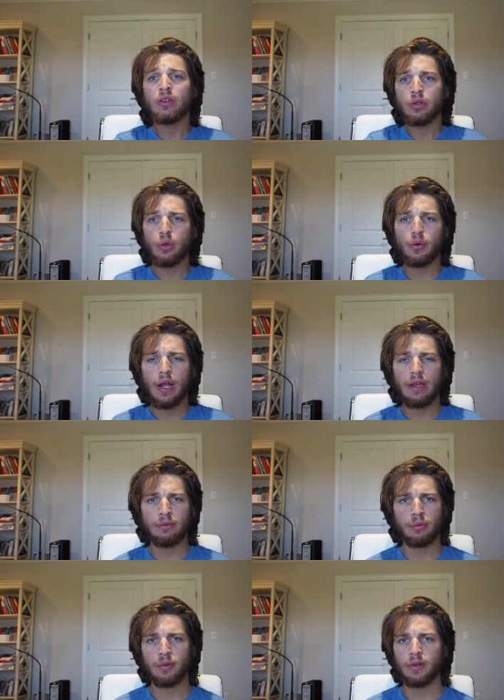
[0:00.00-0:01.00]
two
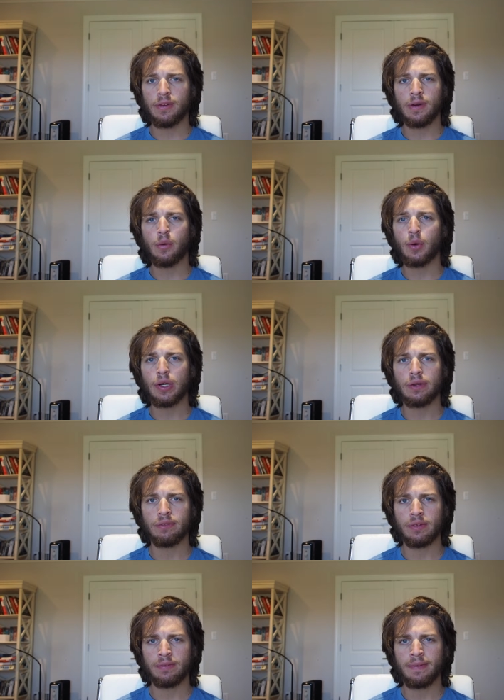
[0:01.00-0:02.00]
days from the recording
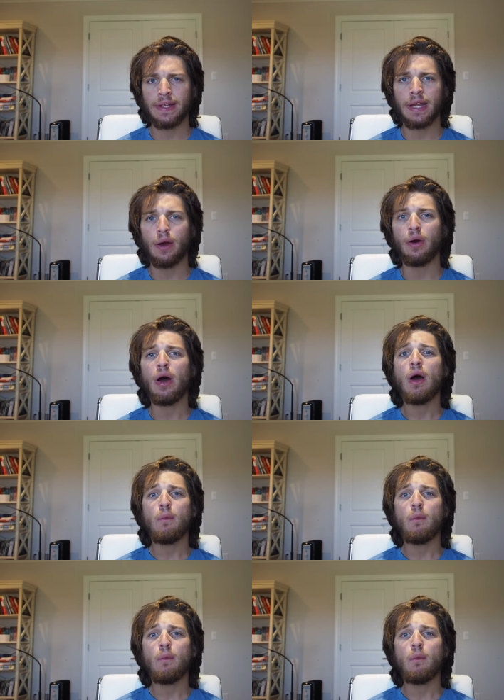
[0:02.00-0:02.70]
of this video.